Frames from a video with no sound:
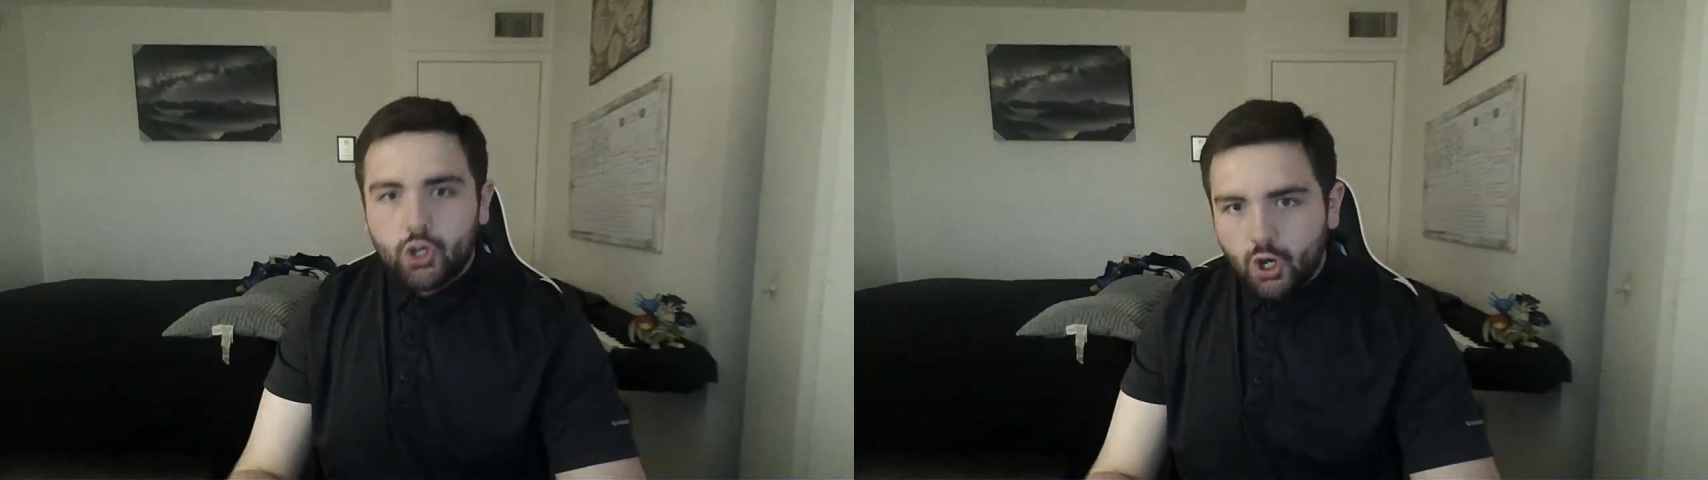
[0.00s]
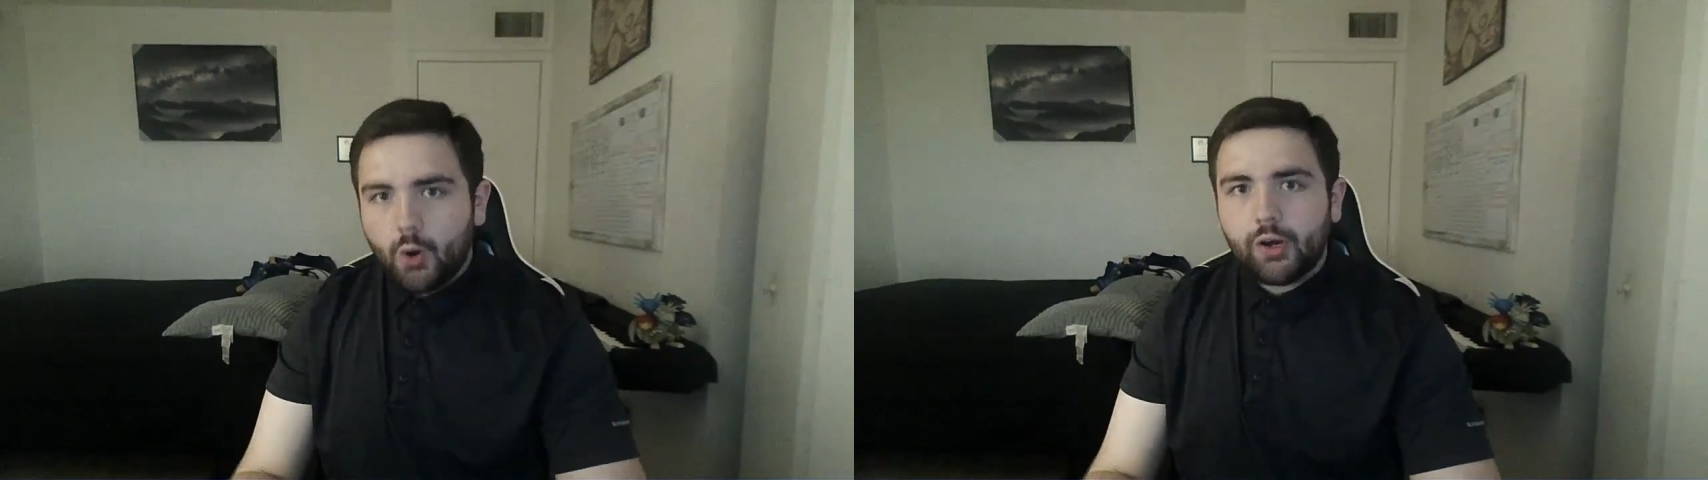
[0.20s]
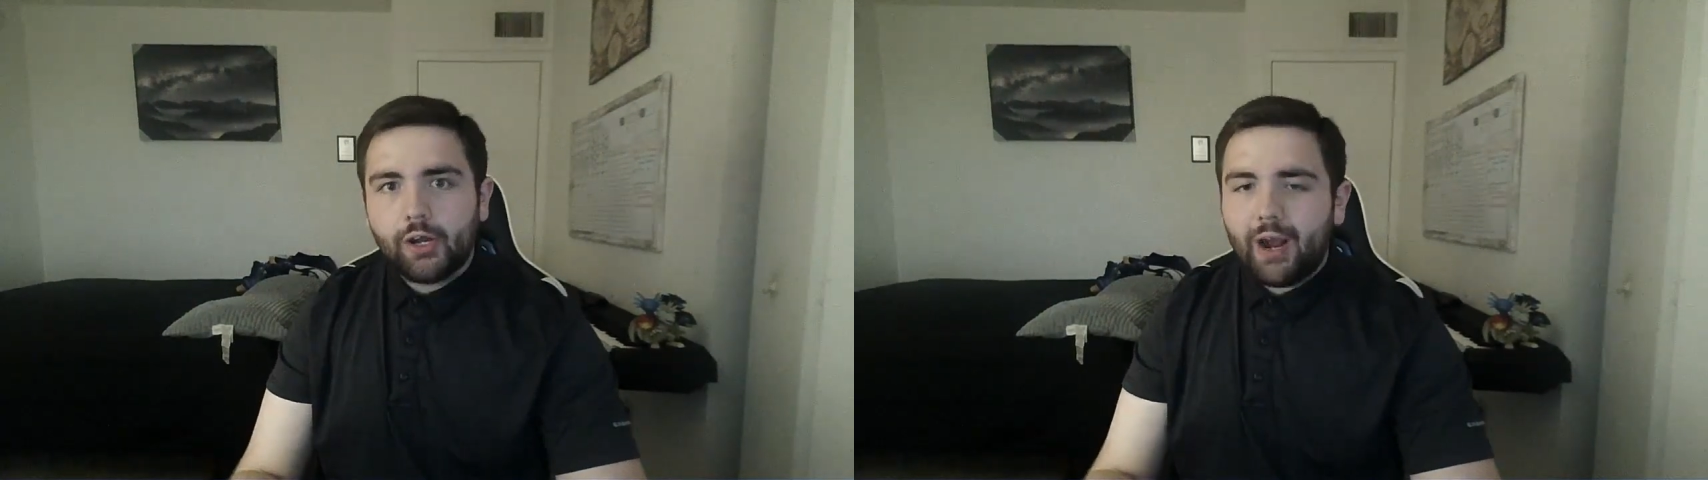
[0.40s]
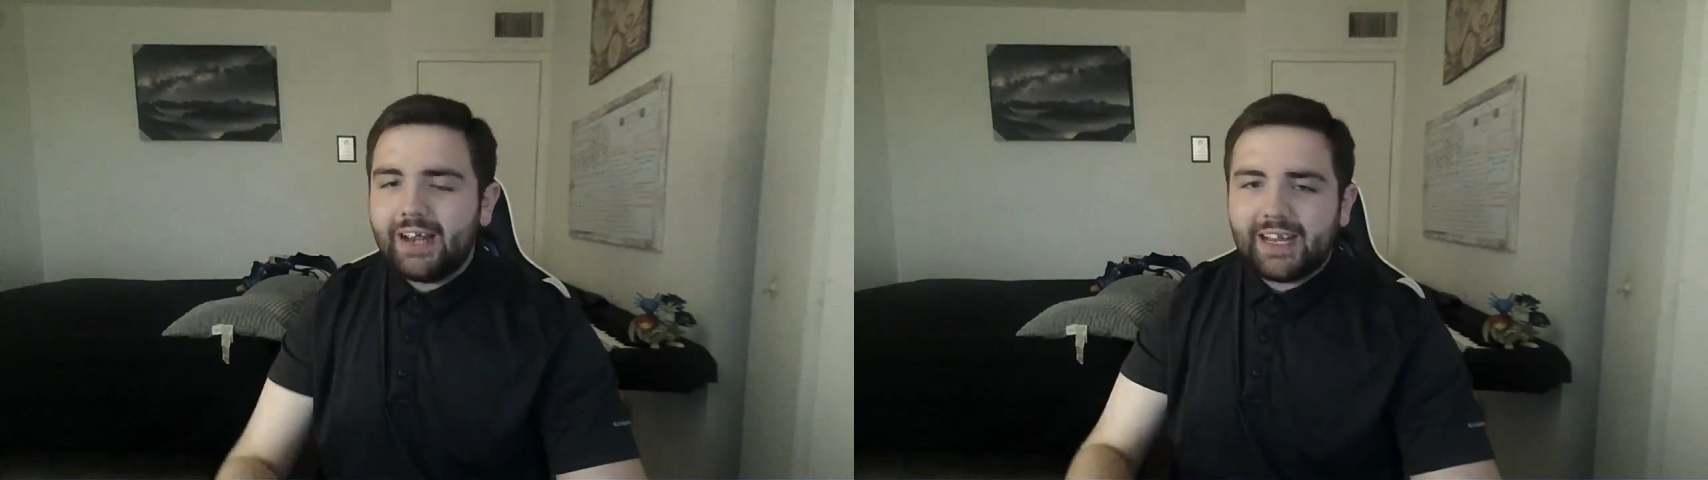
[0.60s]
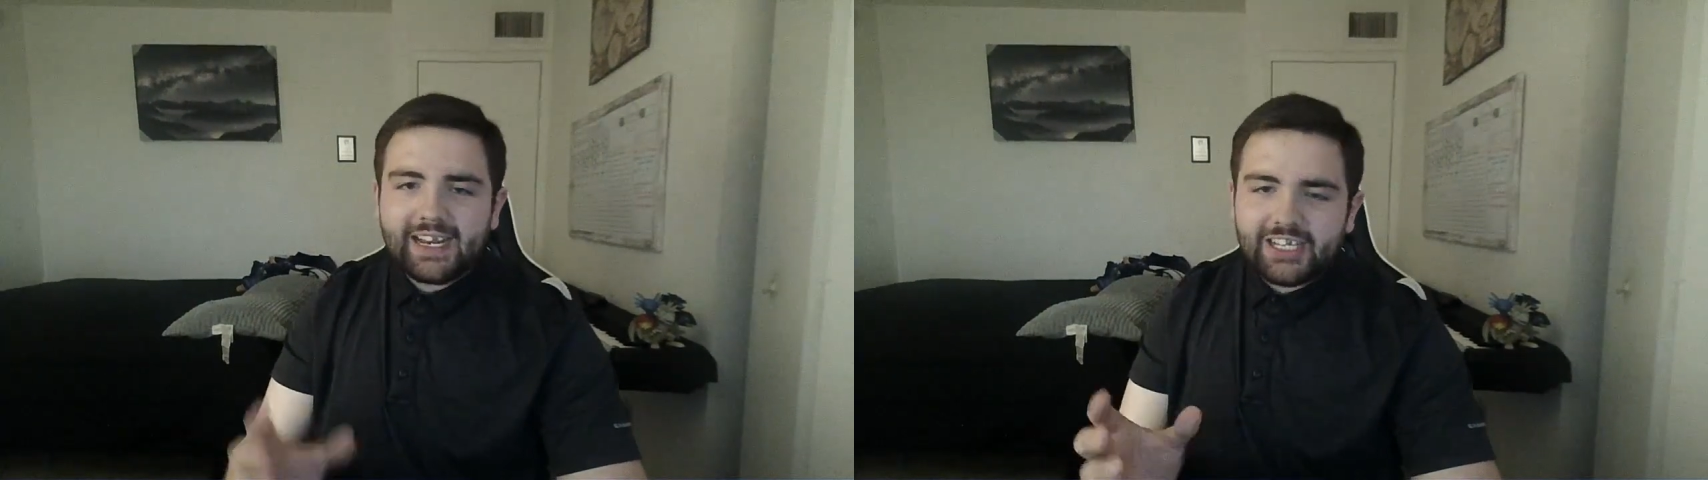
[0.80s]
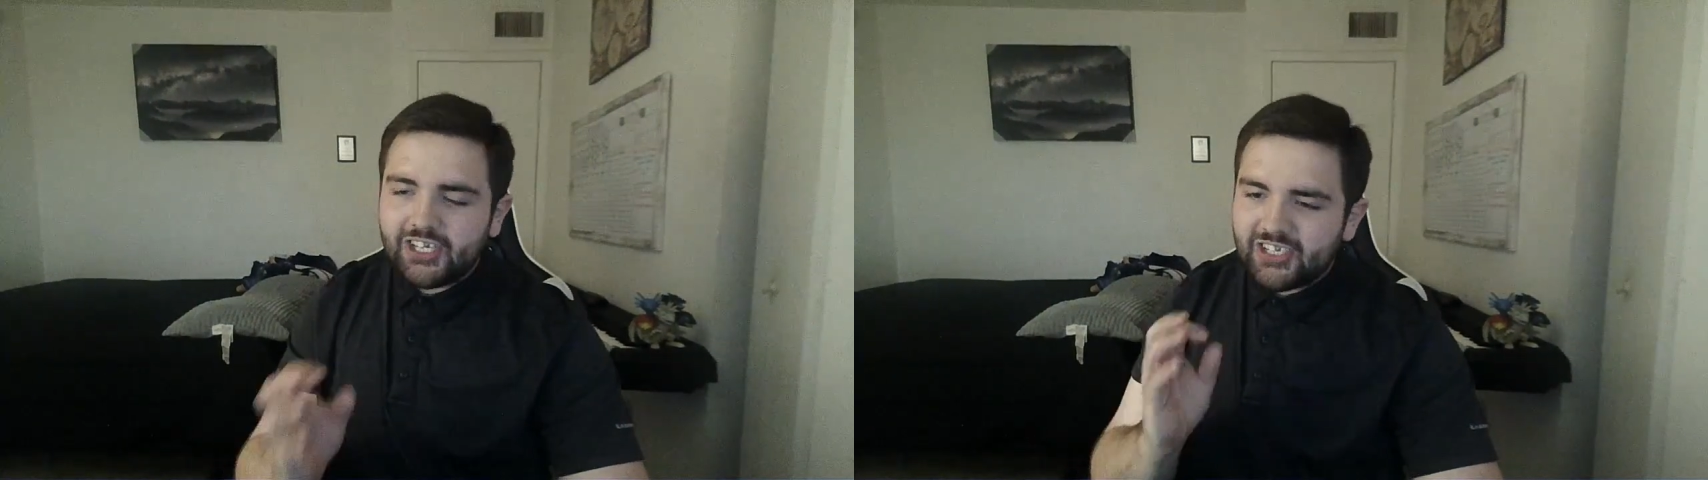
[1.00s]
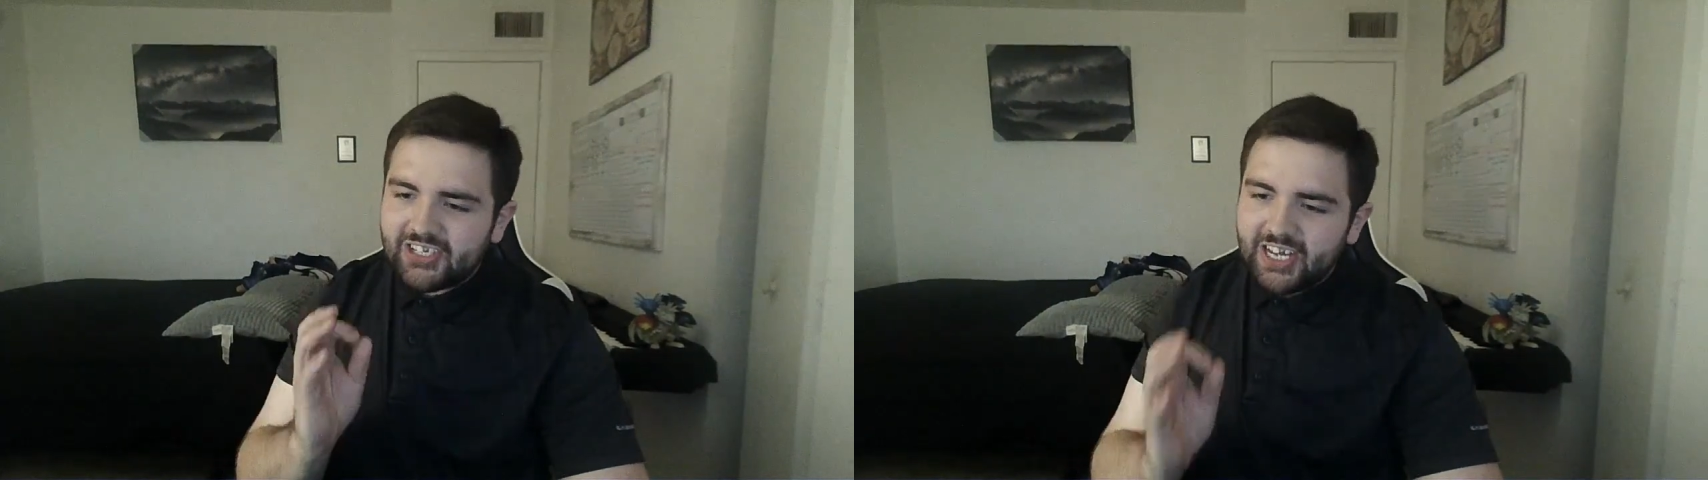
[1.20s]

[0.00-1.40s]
going, right? Like, it just